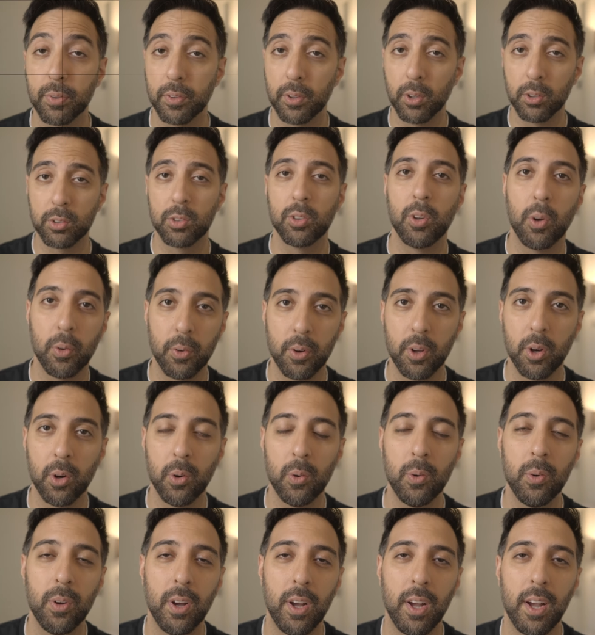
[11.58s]
for those who don't
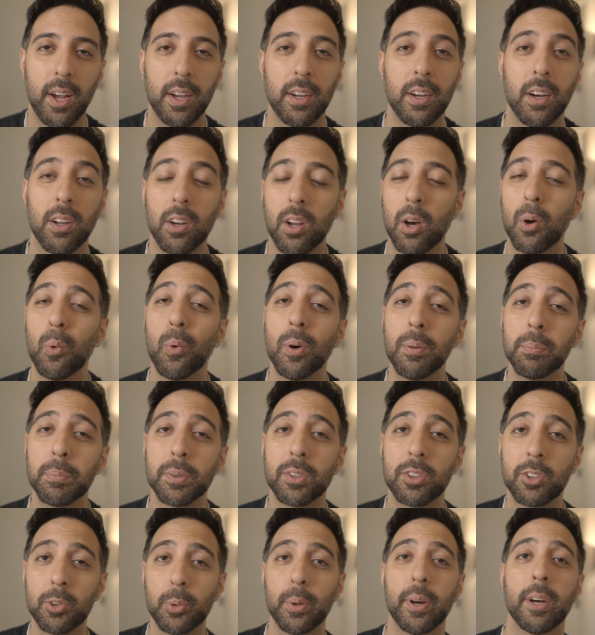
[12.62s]
know, I got not one
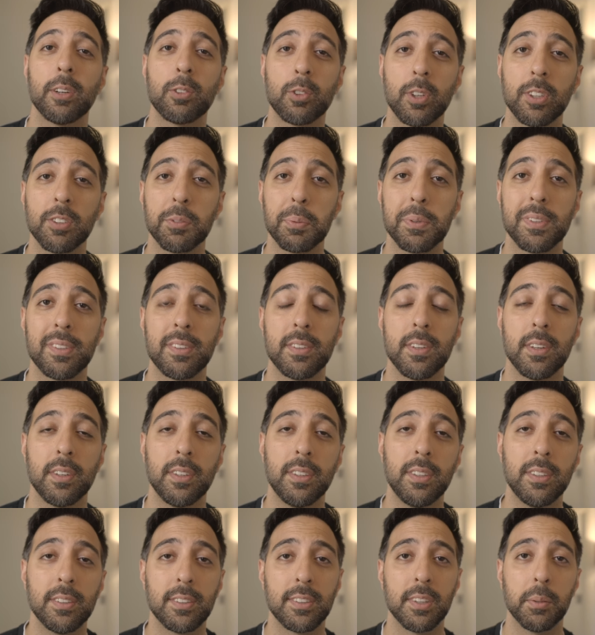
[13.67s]
but two hair transplants done
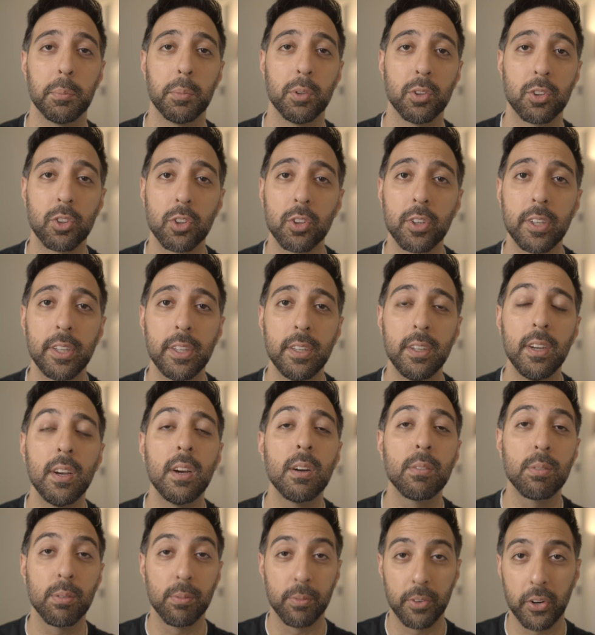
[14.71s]
in Istanbul, Turkey
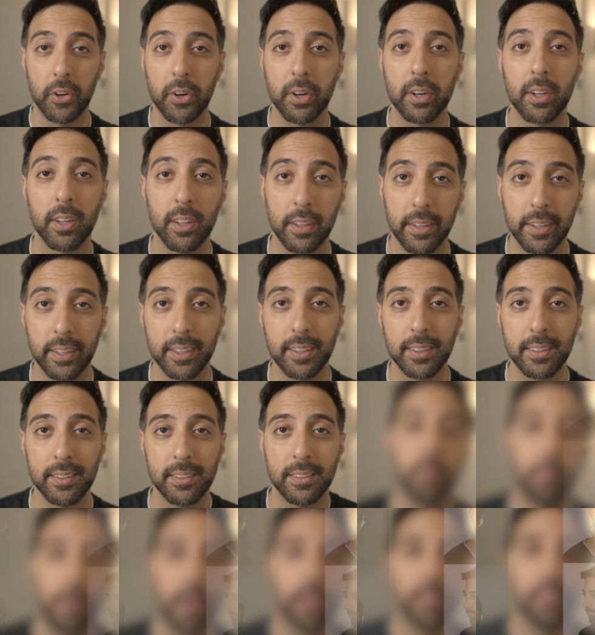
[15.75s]
from Vera Clinic.
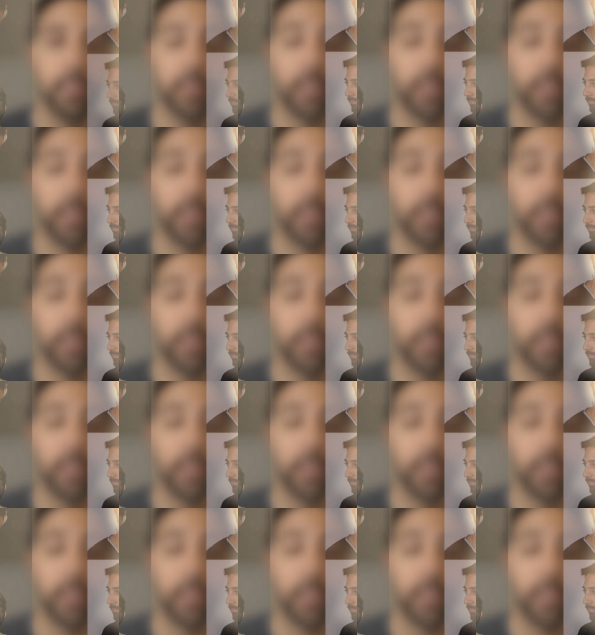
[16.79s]
Back in